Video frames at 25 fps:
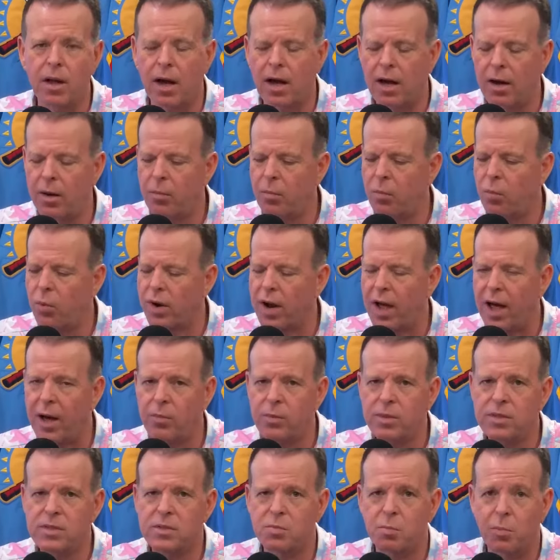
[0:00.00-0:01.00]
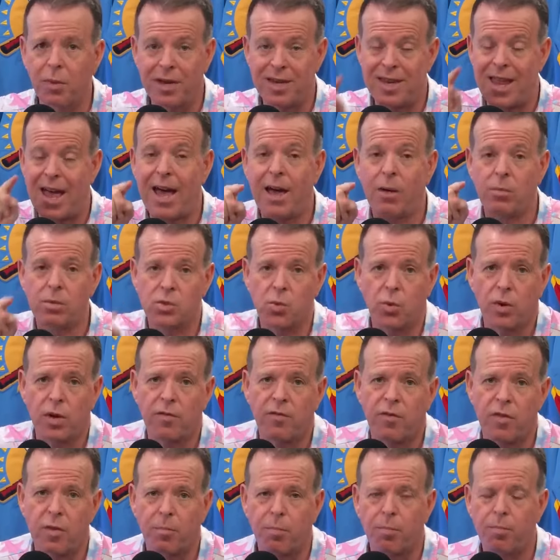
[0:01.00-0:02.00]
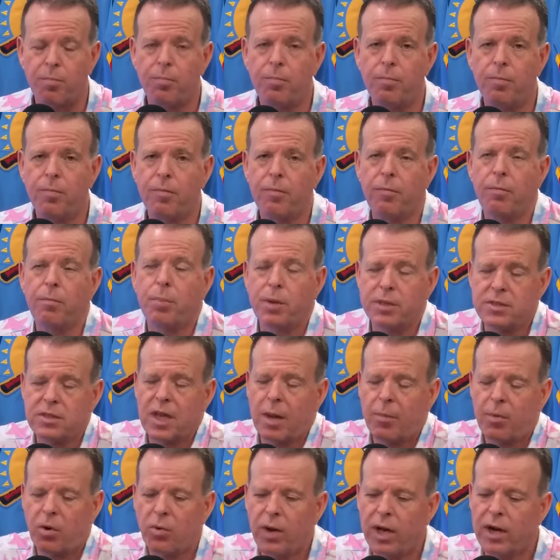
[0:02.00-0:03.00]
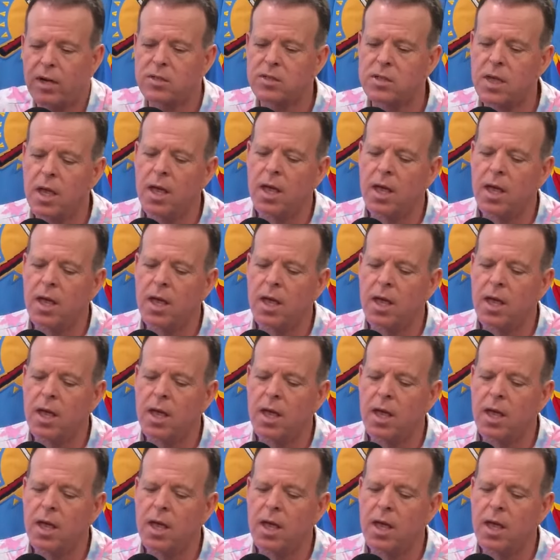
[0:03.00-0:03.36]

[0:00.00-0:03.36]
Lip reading: My dad was working for the Prince Albert Raiders,